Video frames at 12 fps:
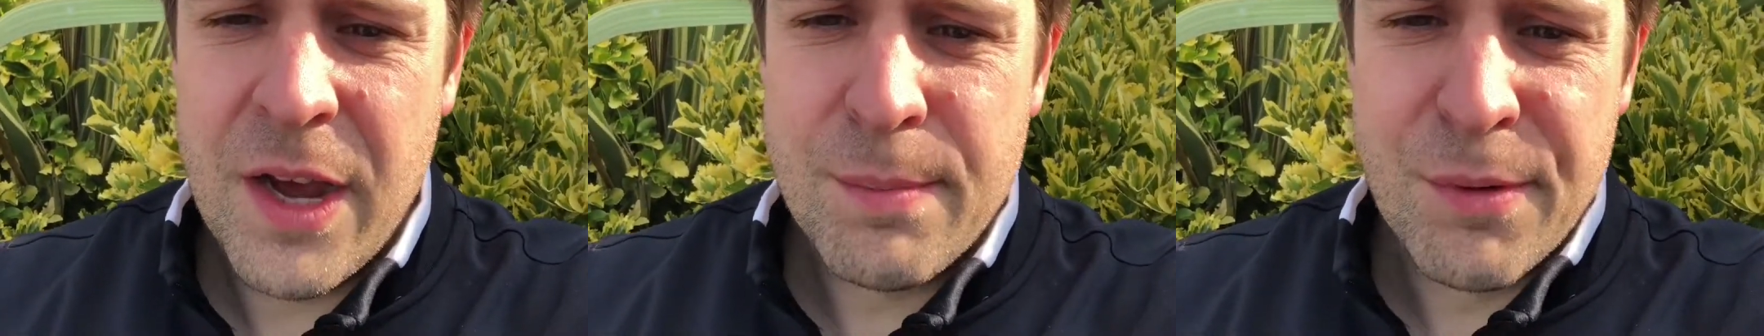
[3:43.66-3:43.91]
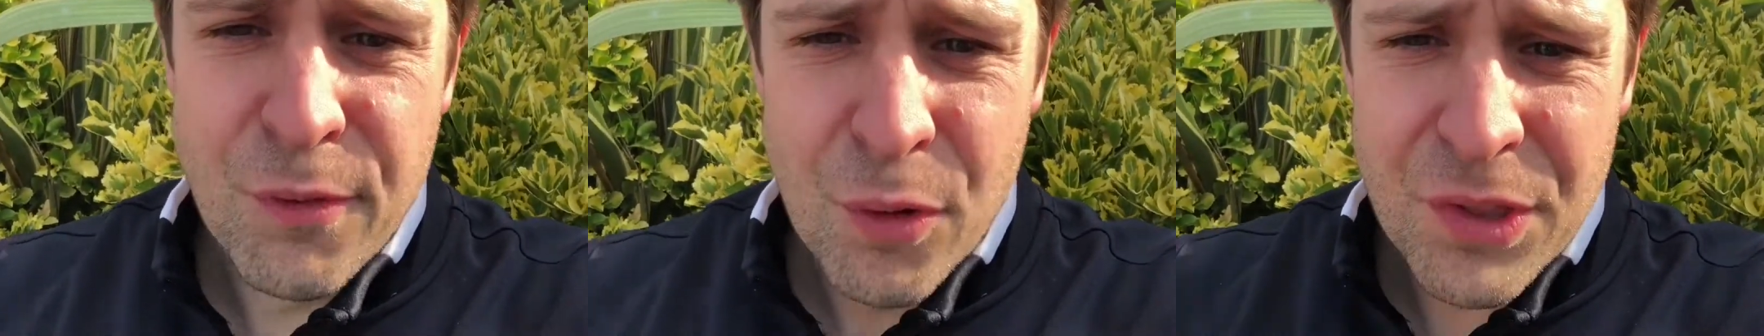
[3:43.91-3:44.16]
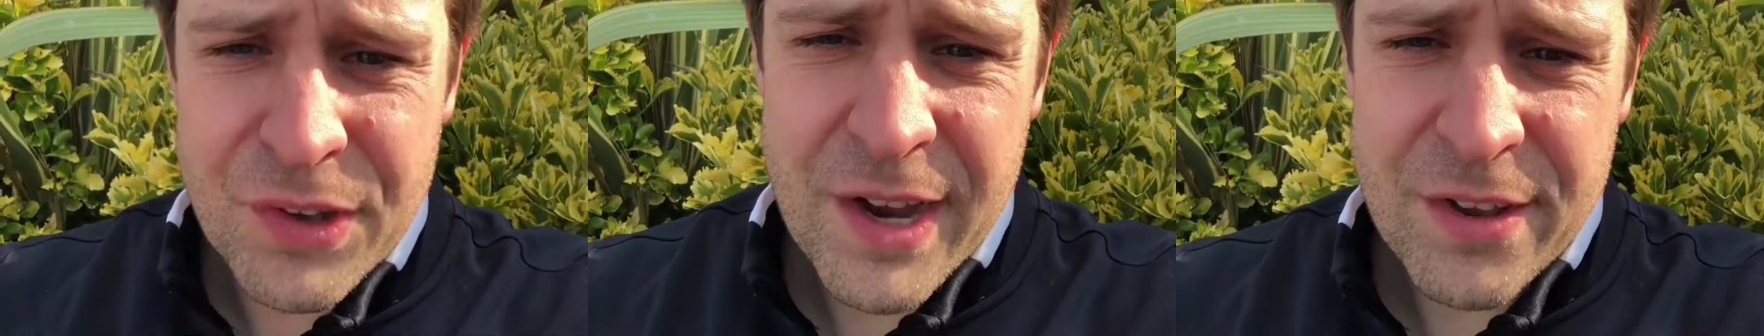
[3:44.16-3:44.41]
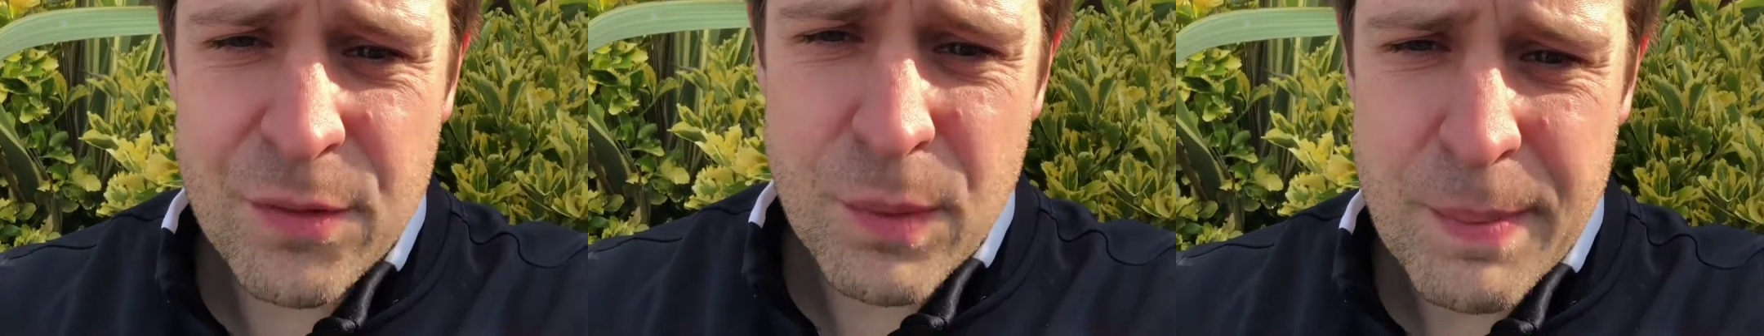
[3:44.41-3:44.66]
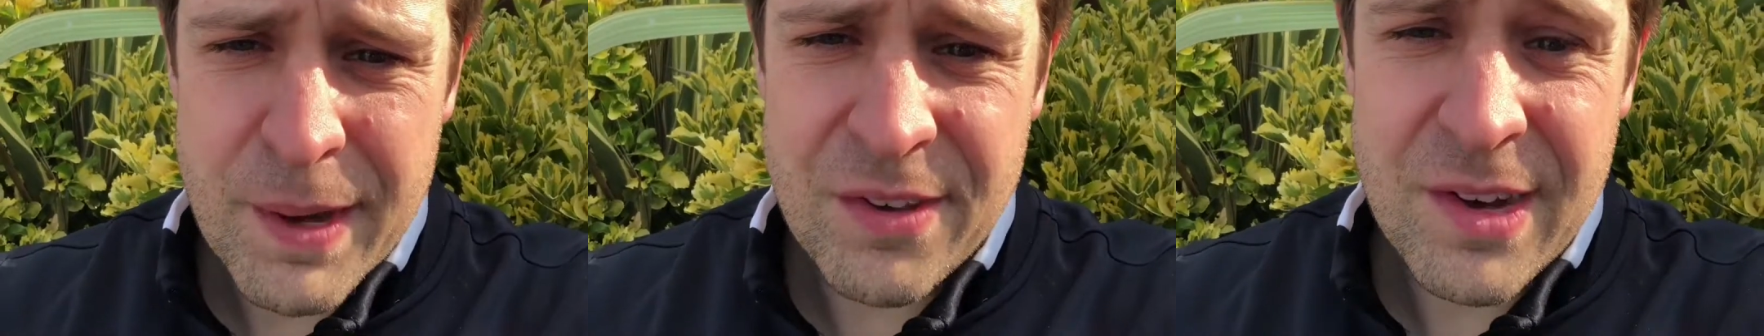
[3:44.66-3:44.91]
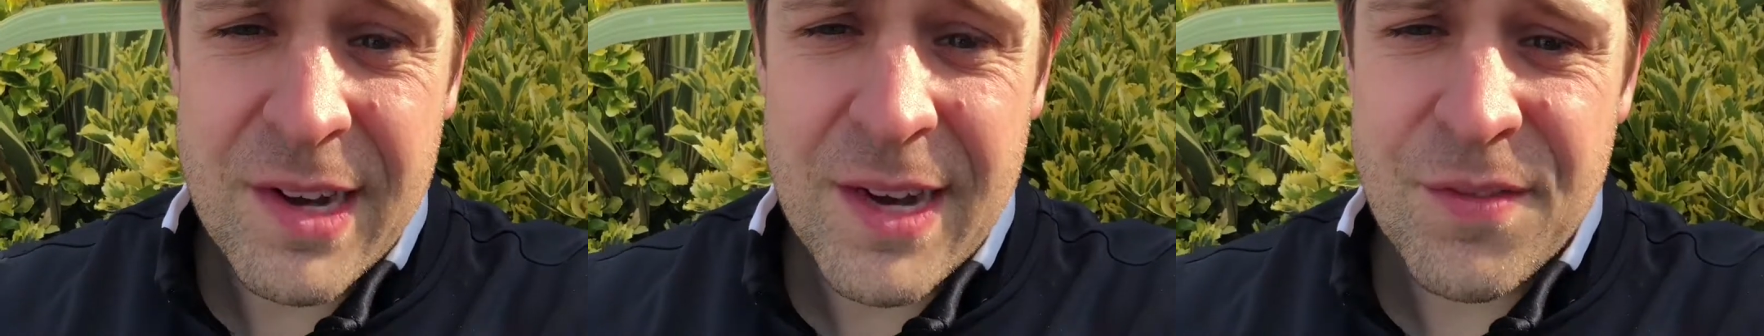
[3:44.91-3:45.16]
Before the test, we
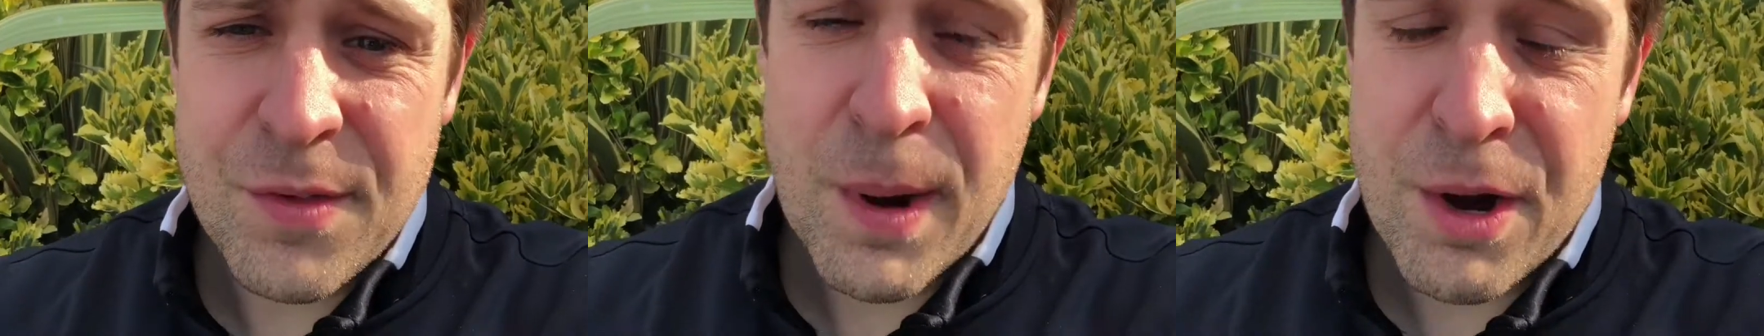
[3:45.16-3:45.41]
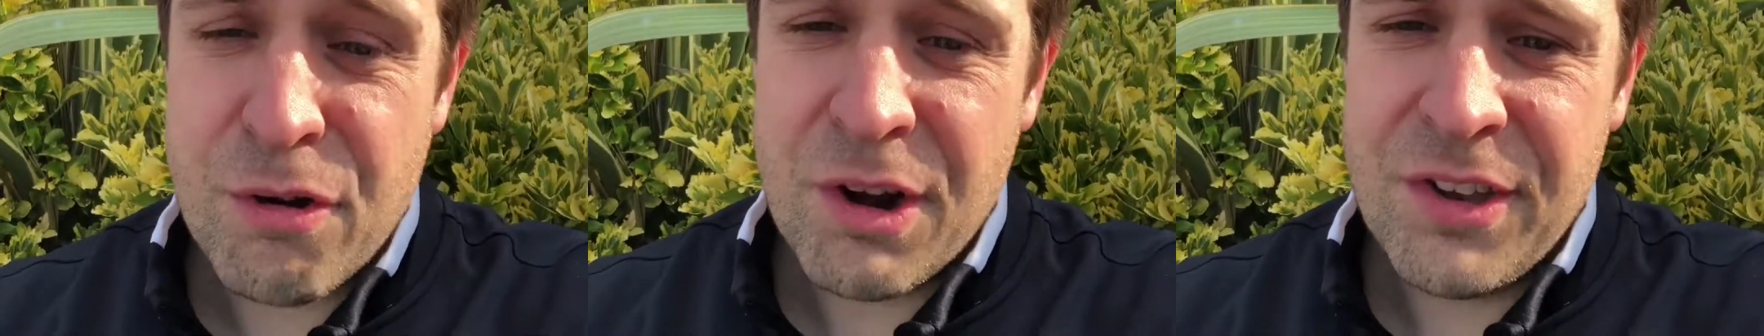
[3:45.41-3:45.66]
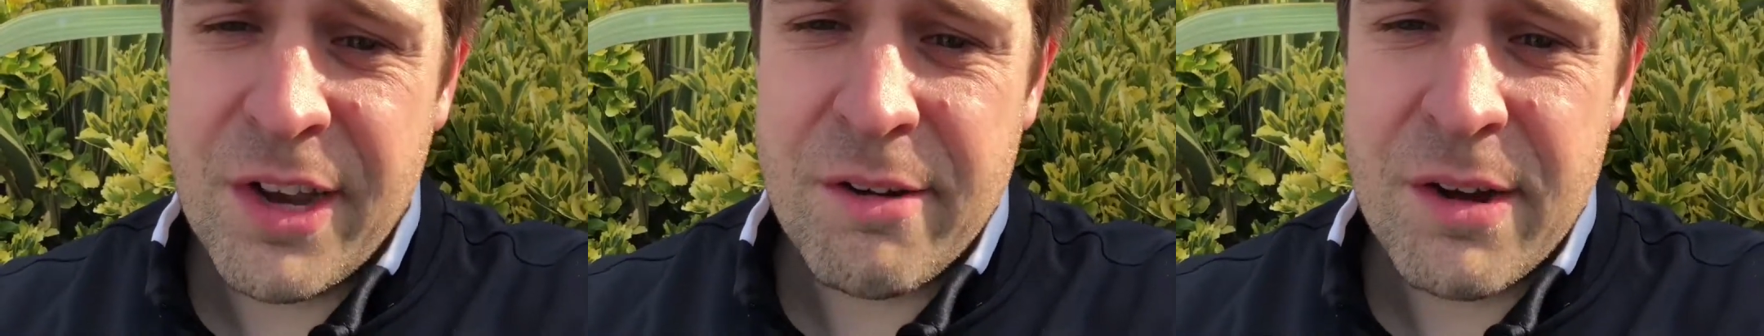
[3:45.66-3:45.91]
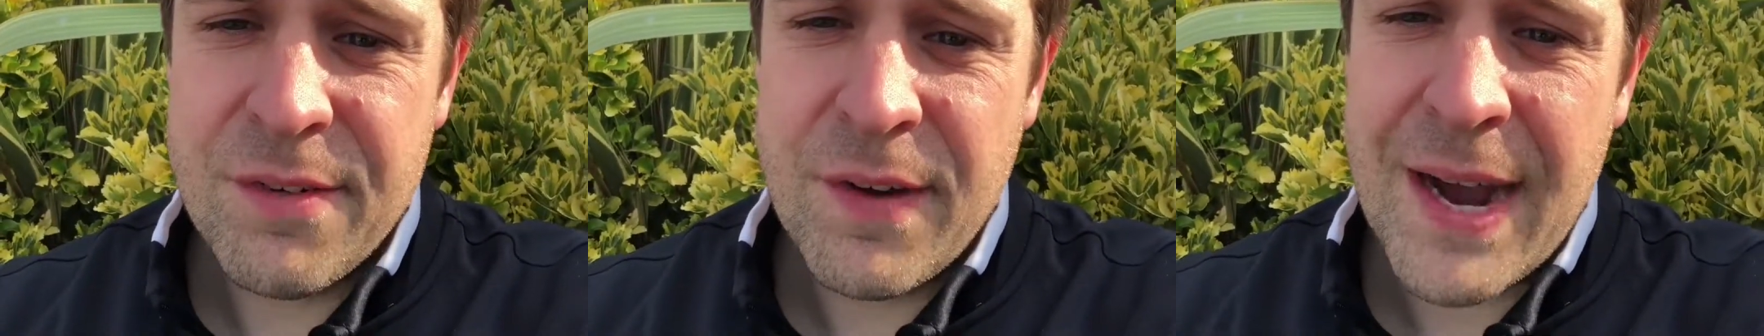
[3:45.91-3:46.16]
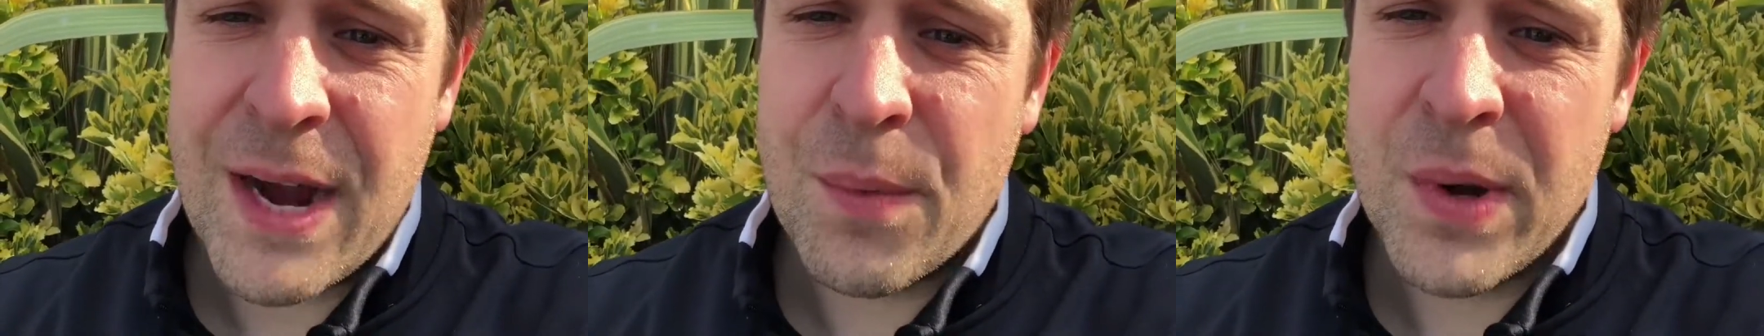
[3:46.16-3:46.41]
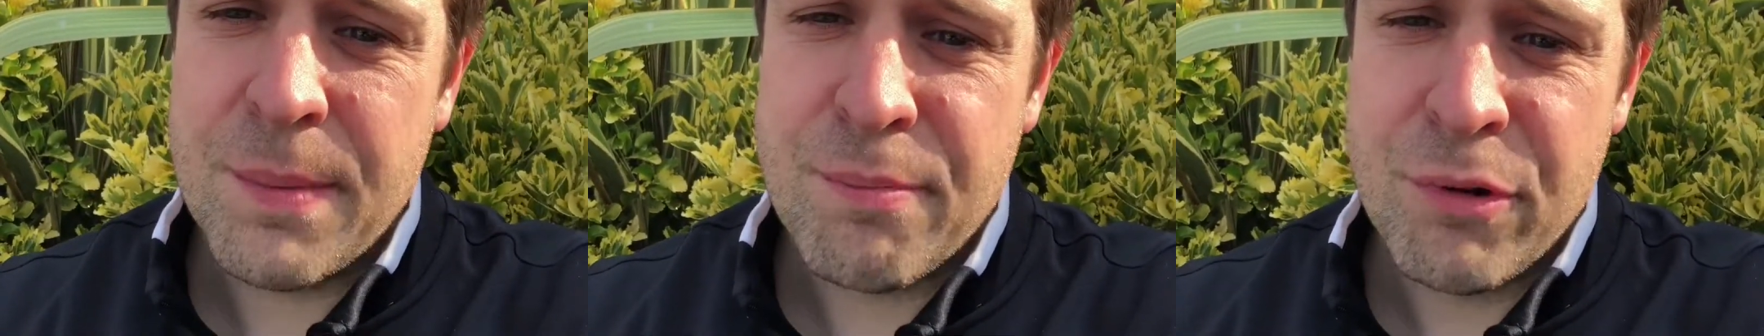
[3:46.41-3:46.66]
basically give them our criteria for how
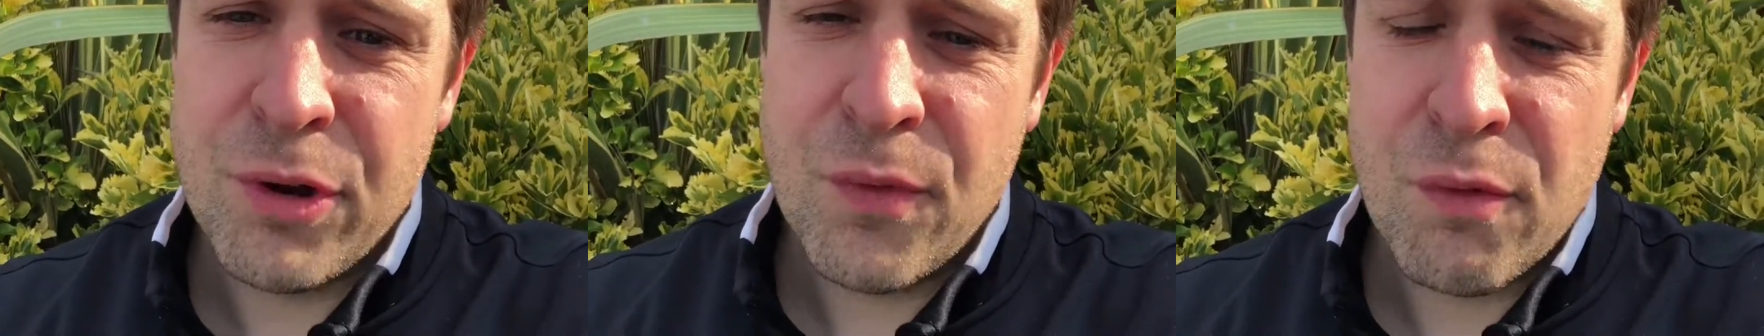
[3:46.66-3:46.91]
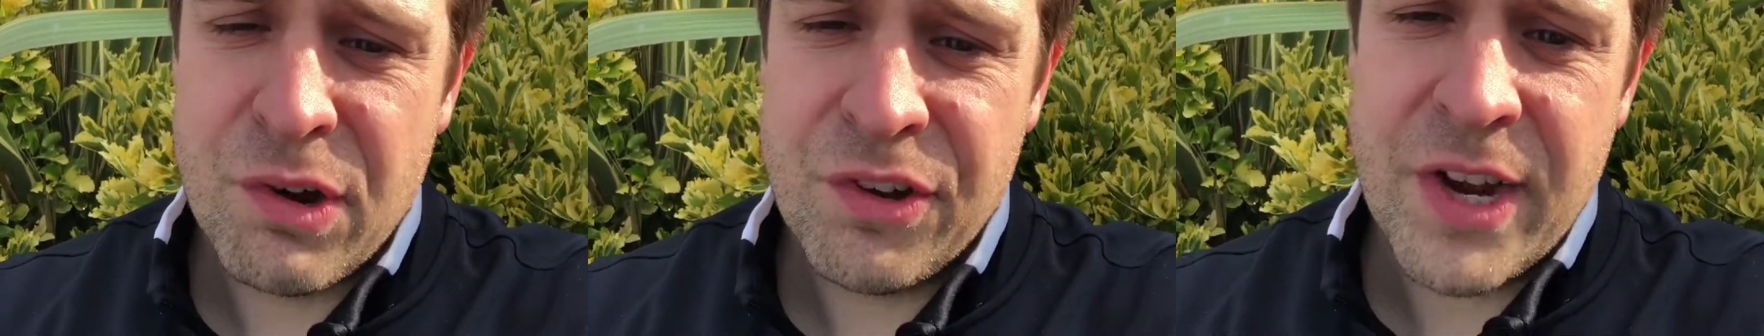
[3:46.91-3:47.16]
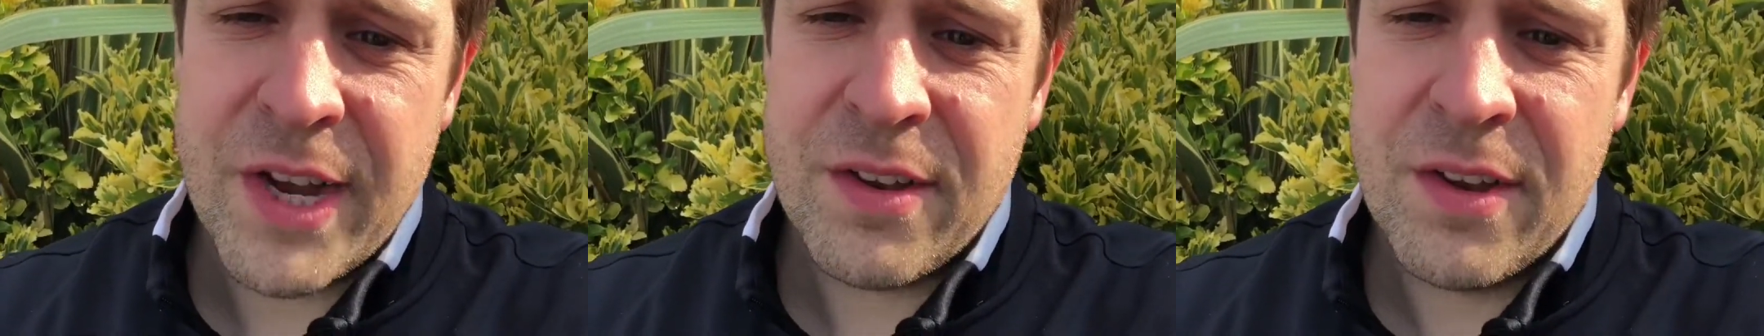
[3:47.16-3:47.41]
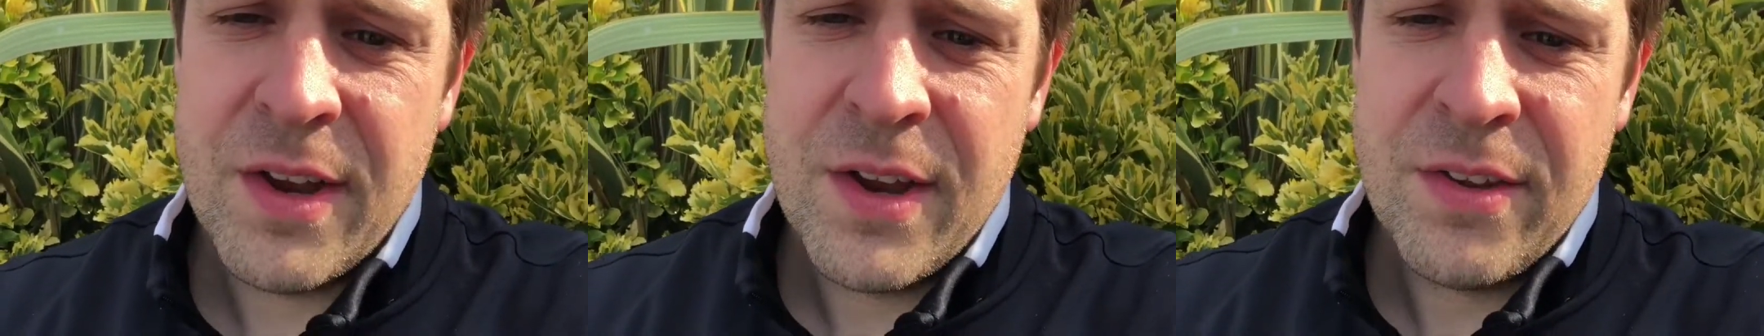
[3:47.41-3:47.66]
we approve or reject.